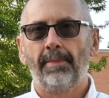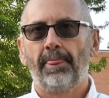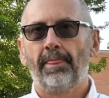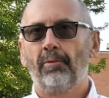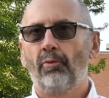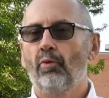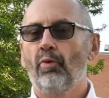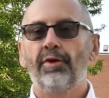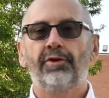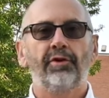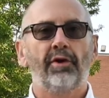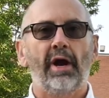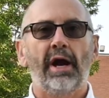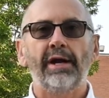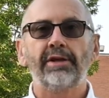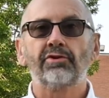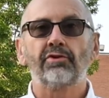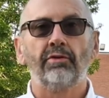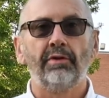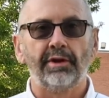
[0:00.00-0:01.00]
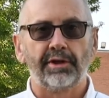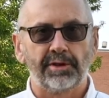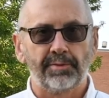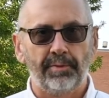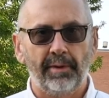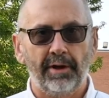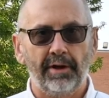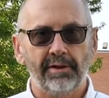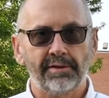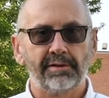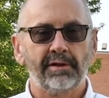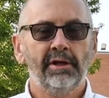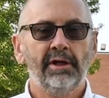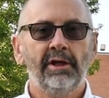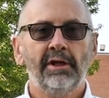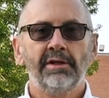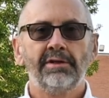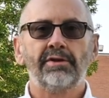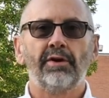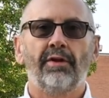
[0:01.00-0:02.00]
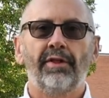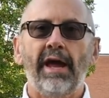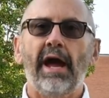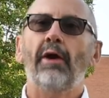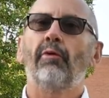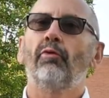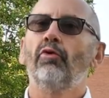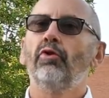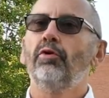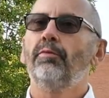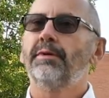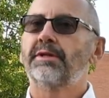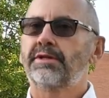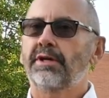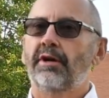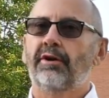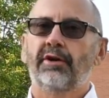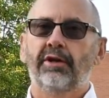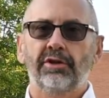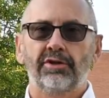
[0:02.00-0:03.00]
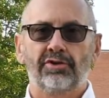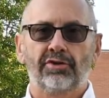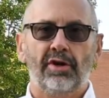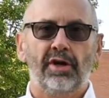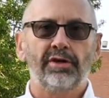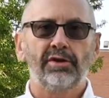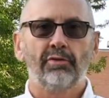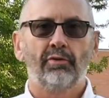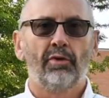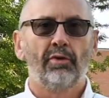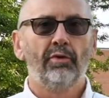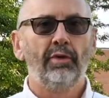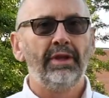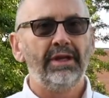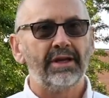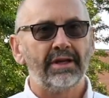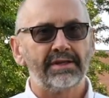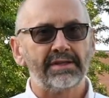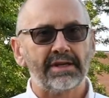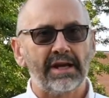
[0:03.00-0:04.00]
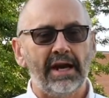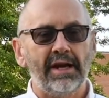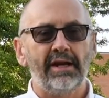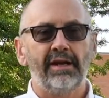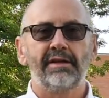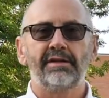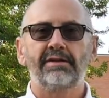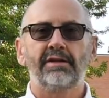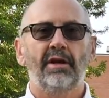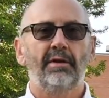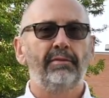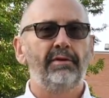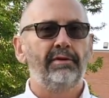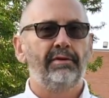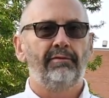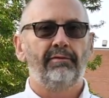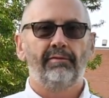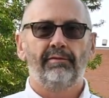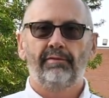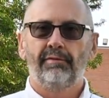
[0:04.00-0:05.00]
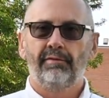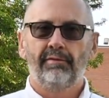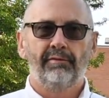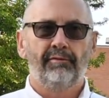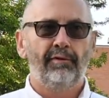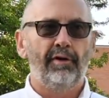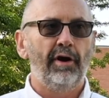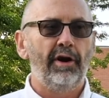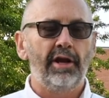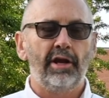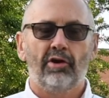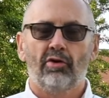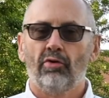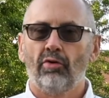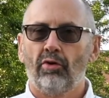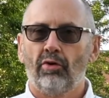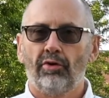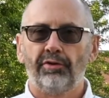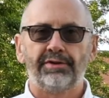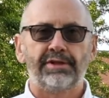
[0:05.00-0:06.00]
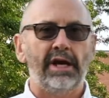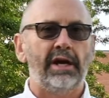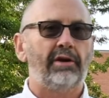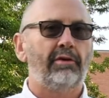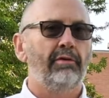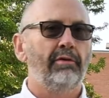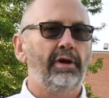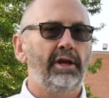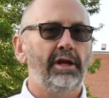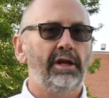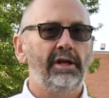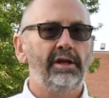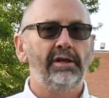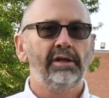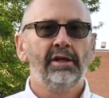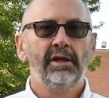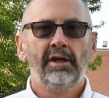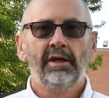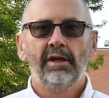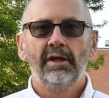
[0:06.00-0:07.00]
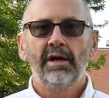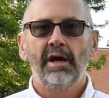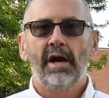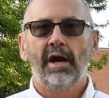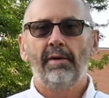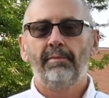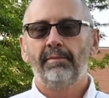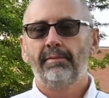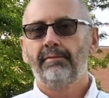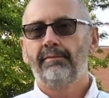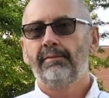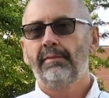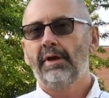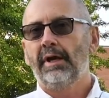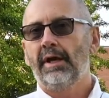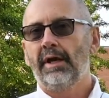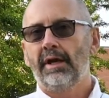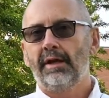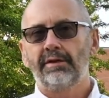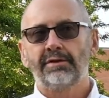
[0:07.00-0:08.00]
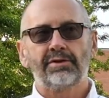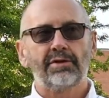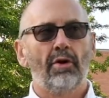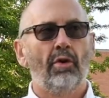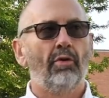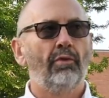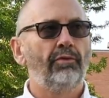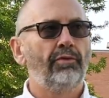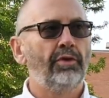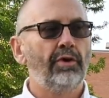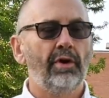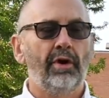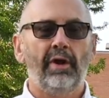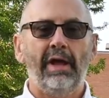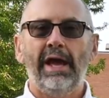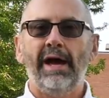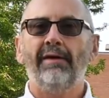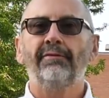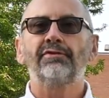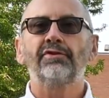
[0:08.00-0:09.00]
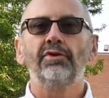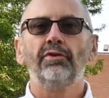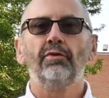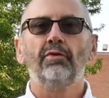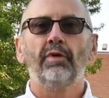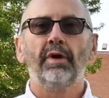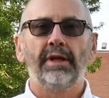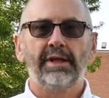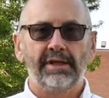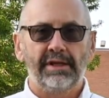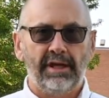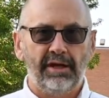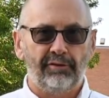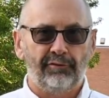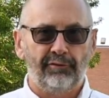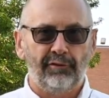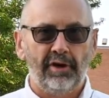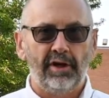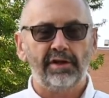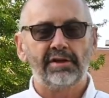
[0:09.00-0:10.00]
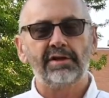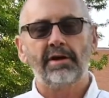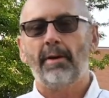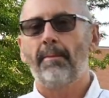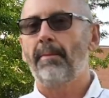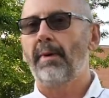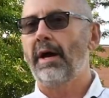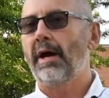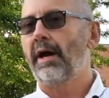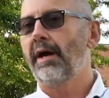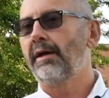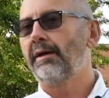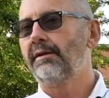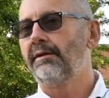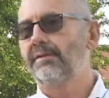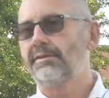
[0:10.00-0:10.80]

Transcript: with your high school experience. So that room is under construction. We're really excited. It's going to be very cool, decorated. And so you'll have to, when it gets finished, come by and